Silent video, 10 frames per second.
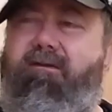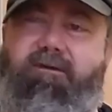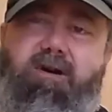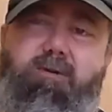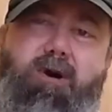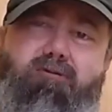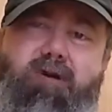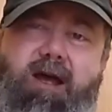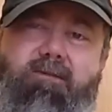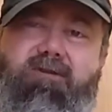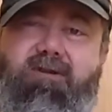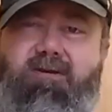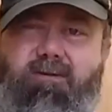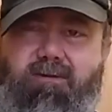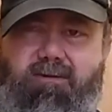Very well wrapped.
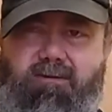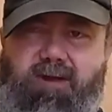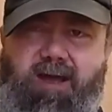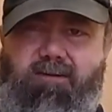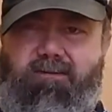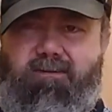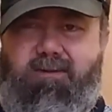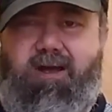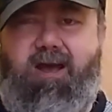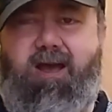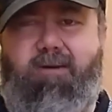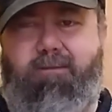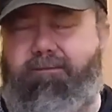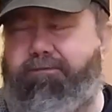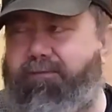Yep.
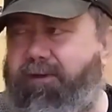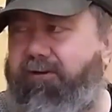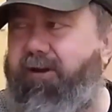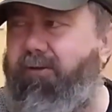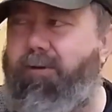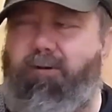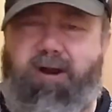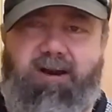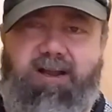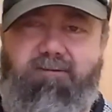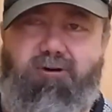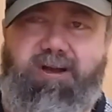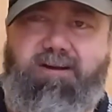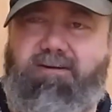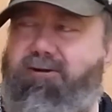So, well done,
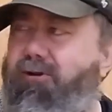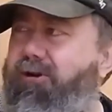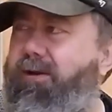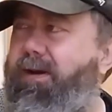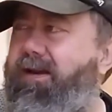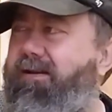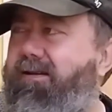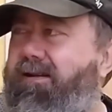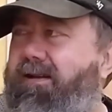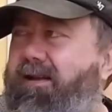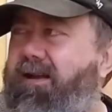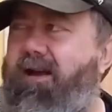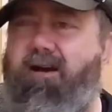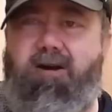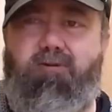Leroy. Good on you, mate.
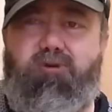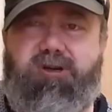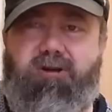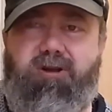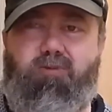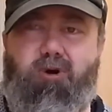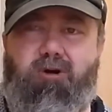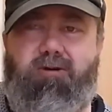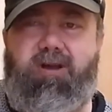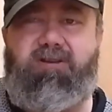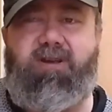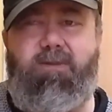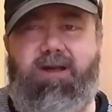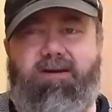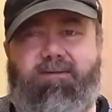I will show you what he sent
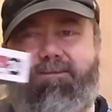me.